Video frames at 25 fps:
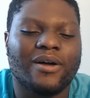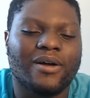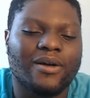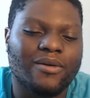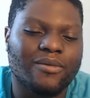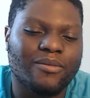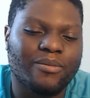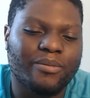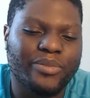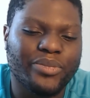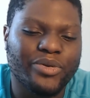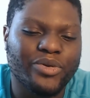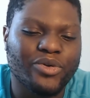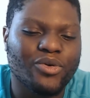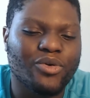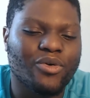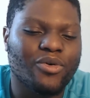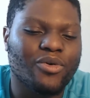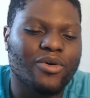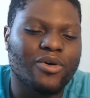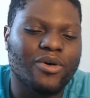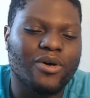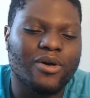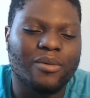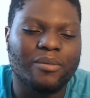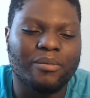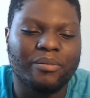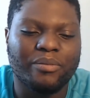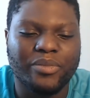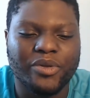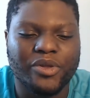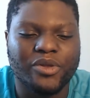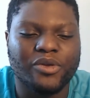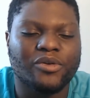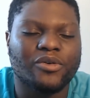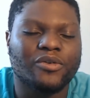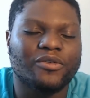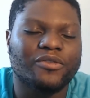pure,
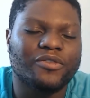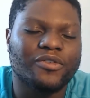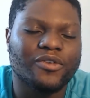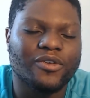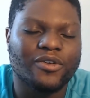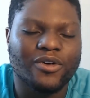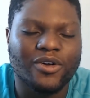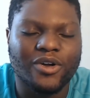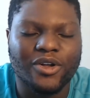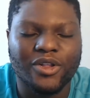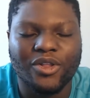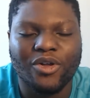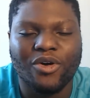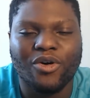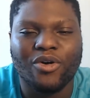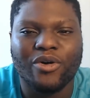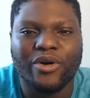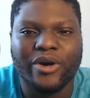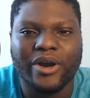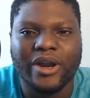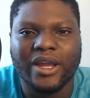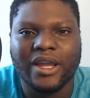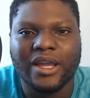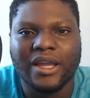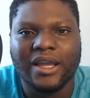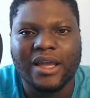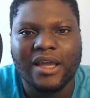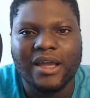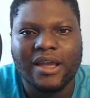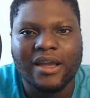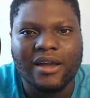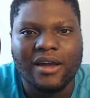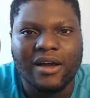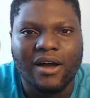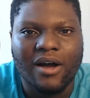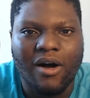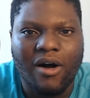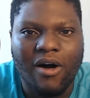beautiful glory,
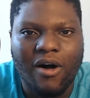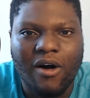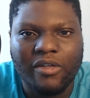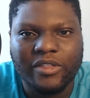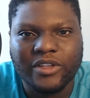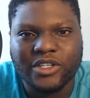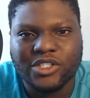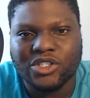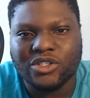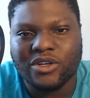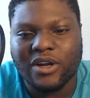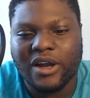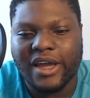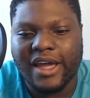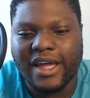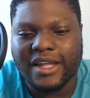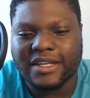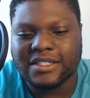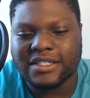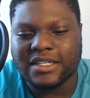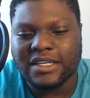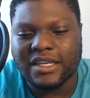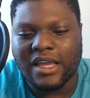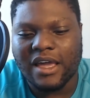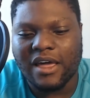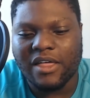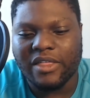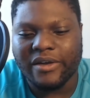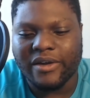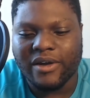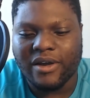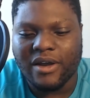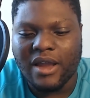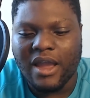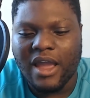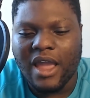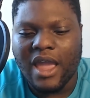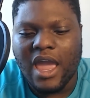all the Straw Hats together.
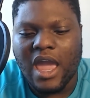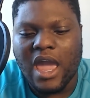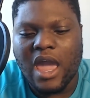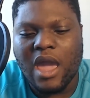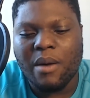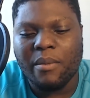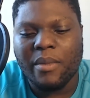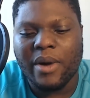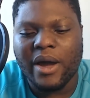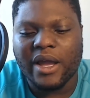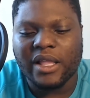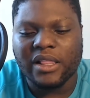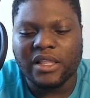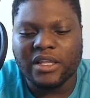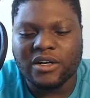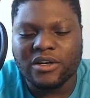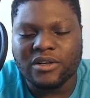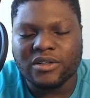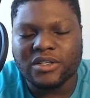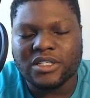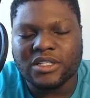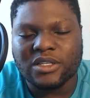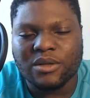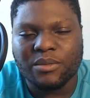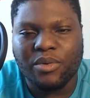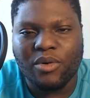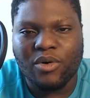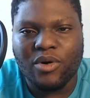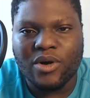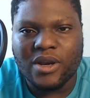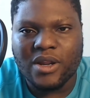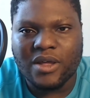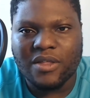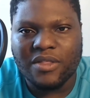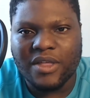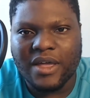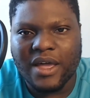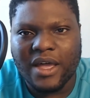Am I a little
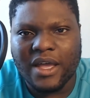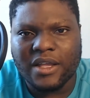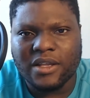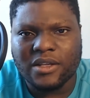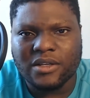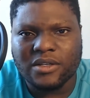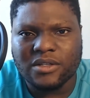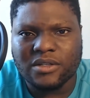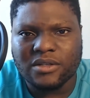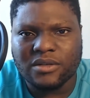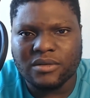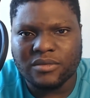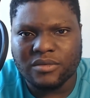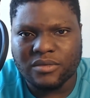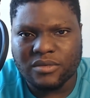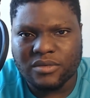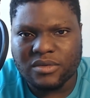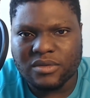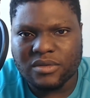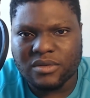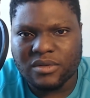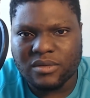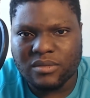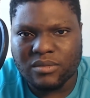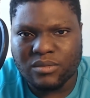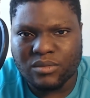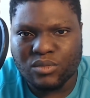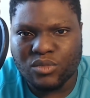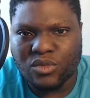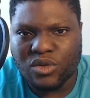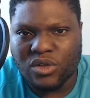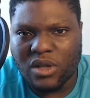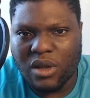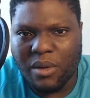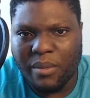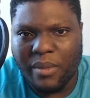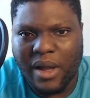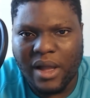disappointed that
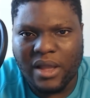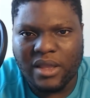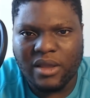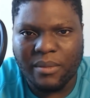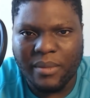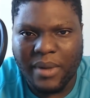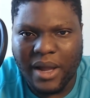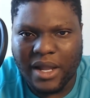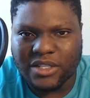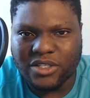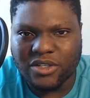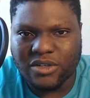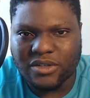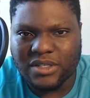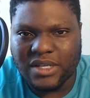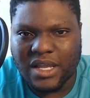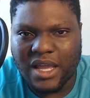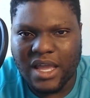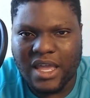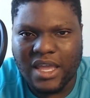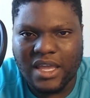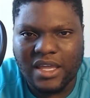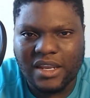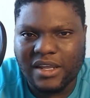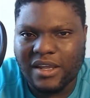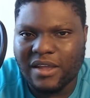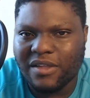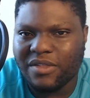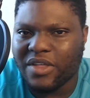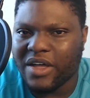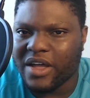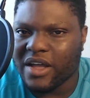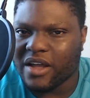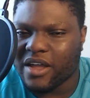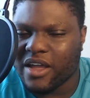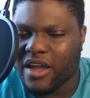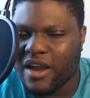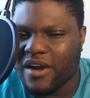Yamato's not in it,
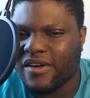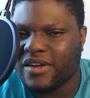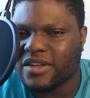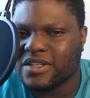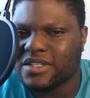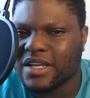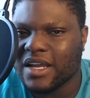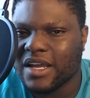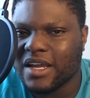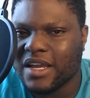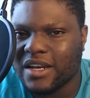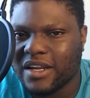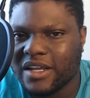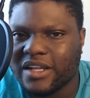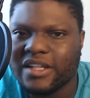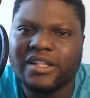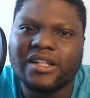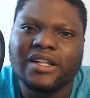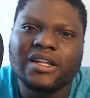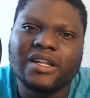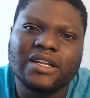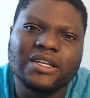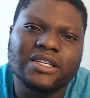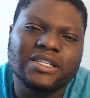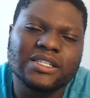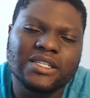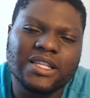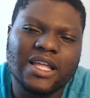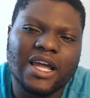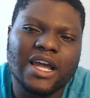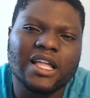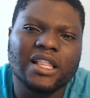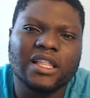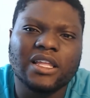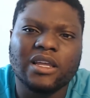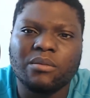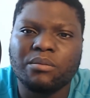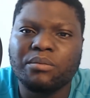that Carrot's not in it?
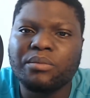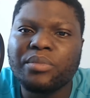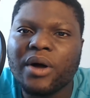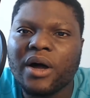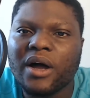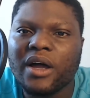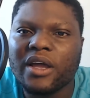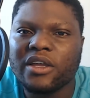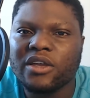Slightly, but